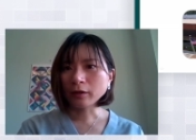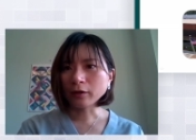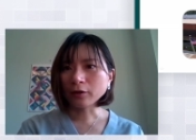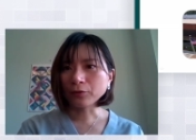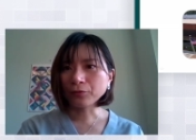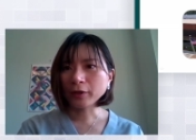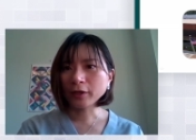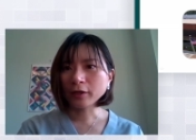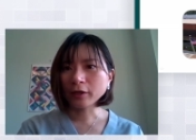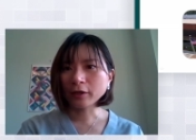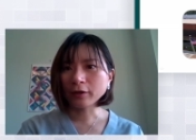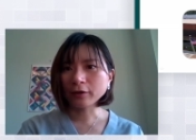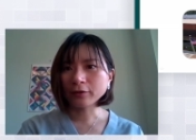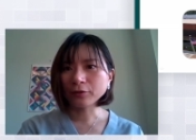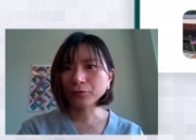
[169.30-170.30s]
Uh, we
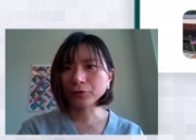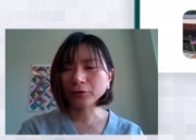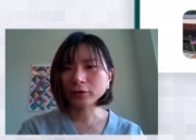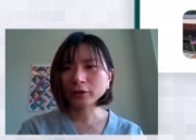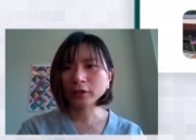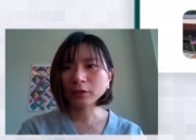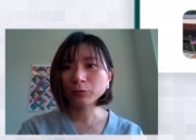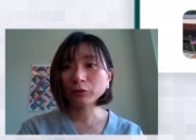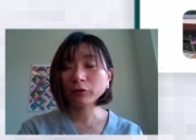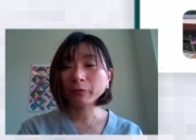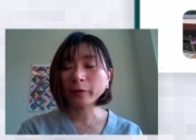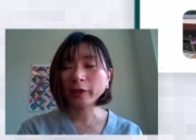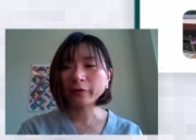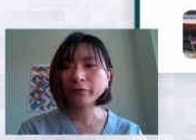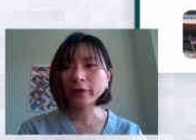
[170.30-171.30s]
are the world's number
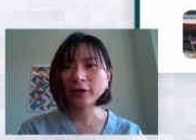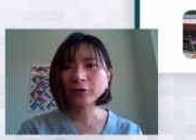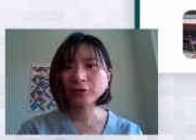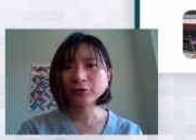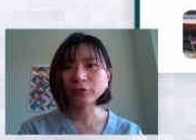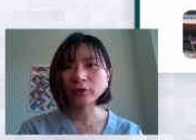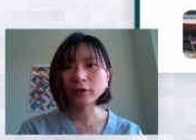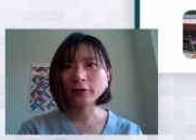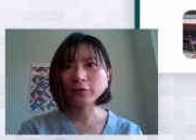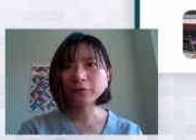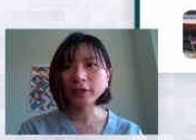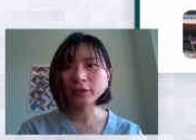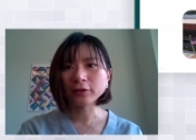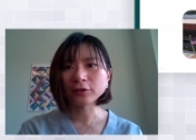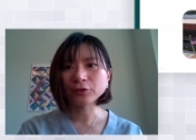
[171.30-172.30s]
one manufacturer
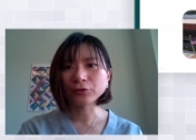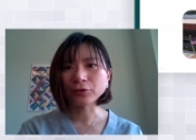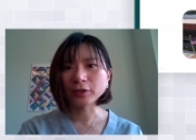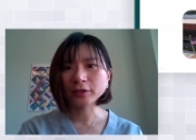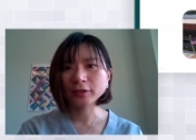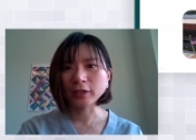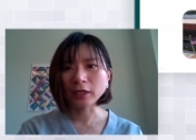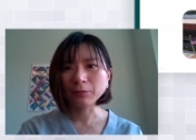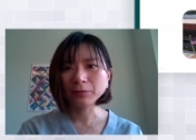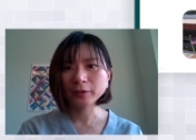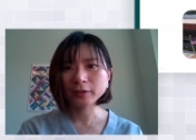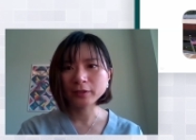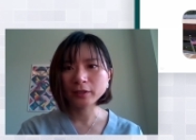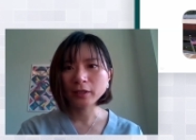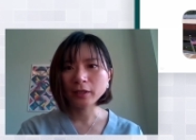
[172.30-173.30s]
of data storage
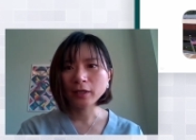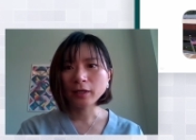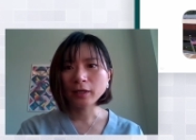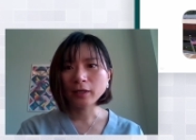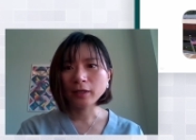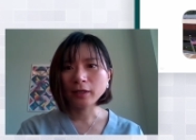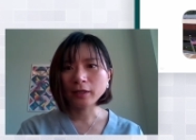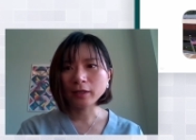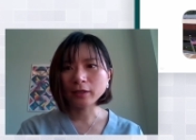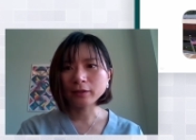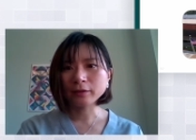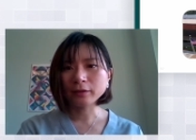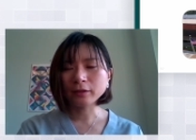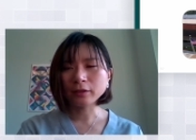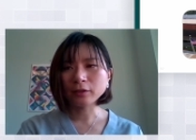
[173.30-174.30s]
tapes.
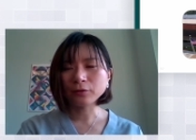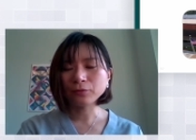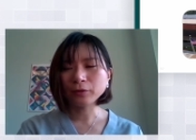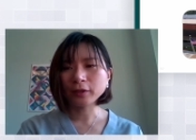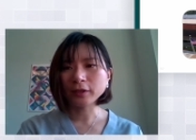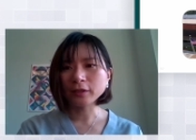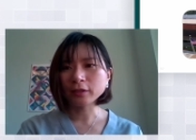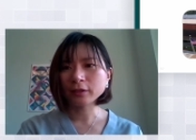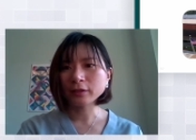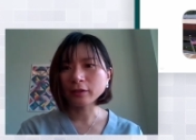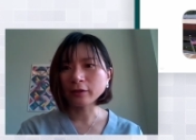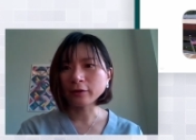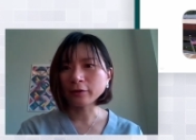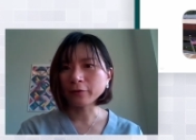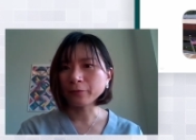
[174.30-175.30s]
And uh, what
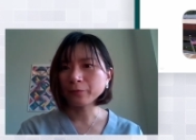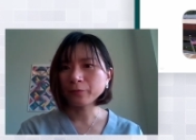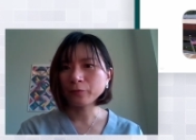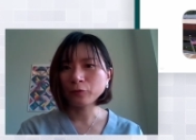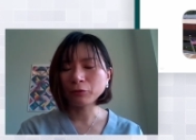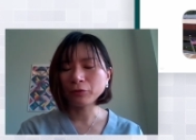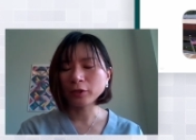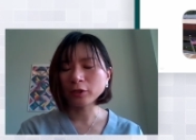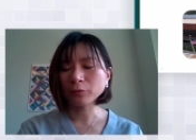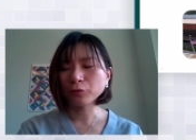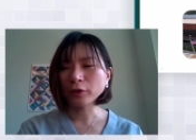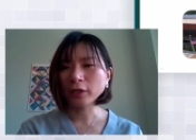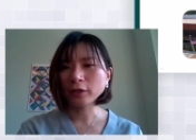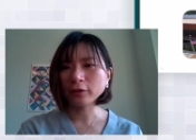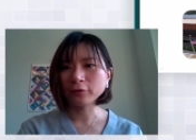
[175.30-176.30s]
is um, what we are
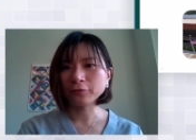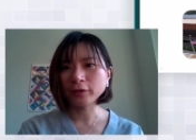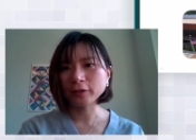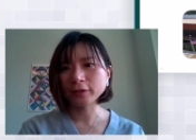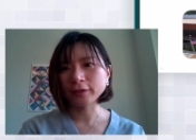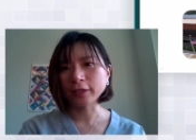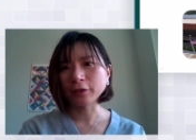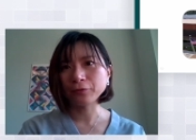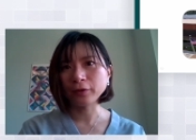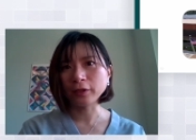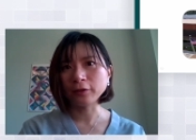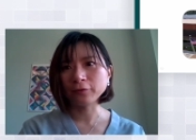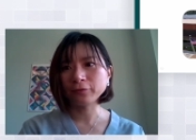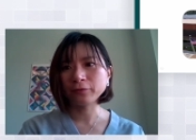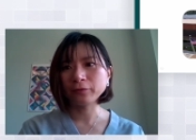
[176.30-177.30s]
proud of is that
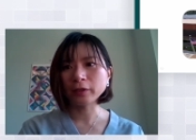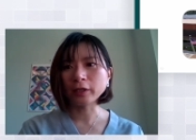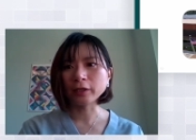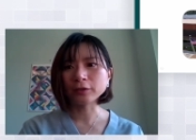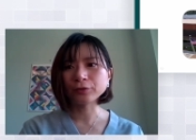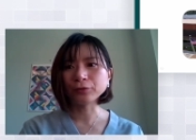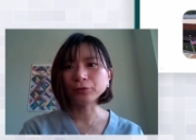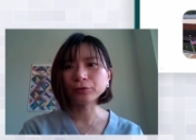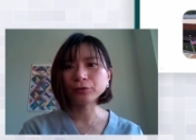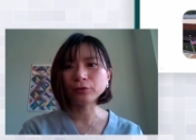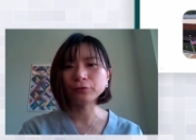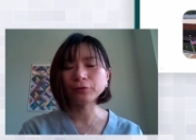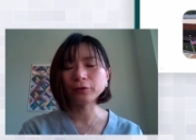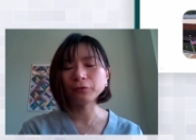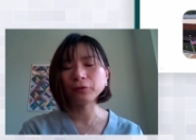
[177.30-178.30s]
we've sold
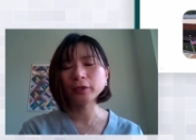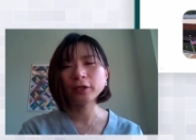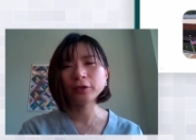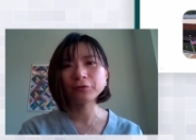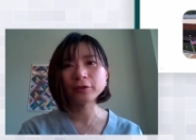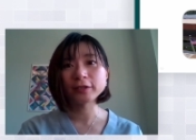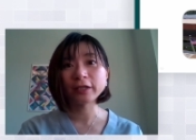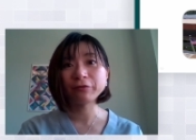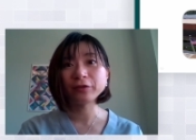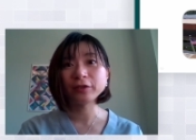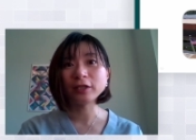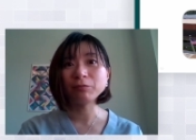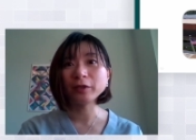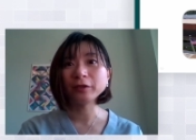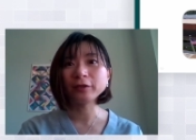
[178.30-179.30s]
over
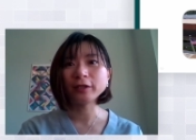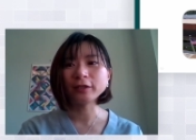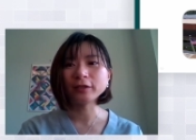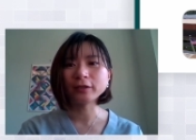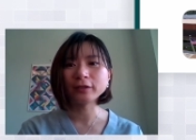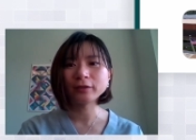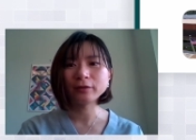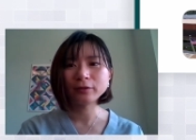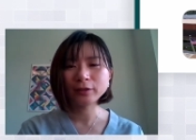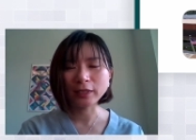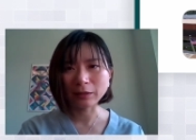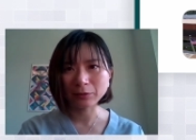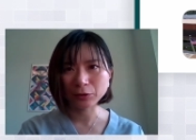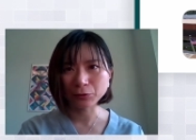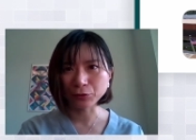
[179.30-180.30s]
170 million
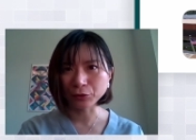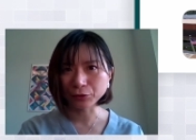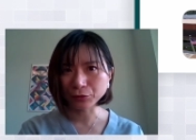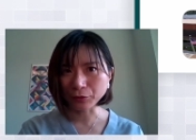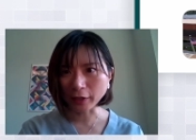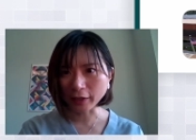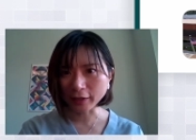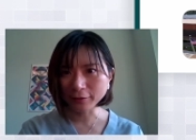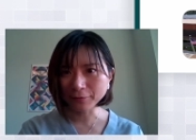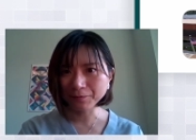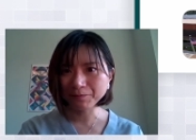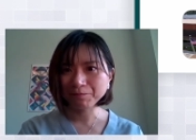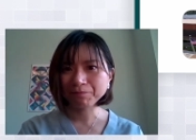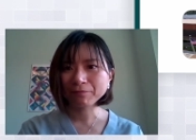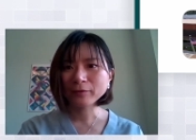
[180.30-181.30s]
tapes worldwide.
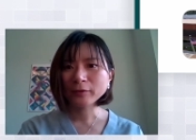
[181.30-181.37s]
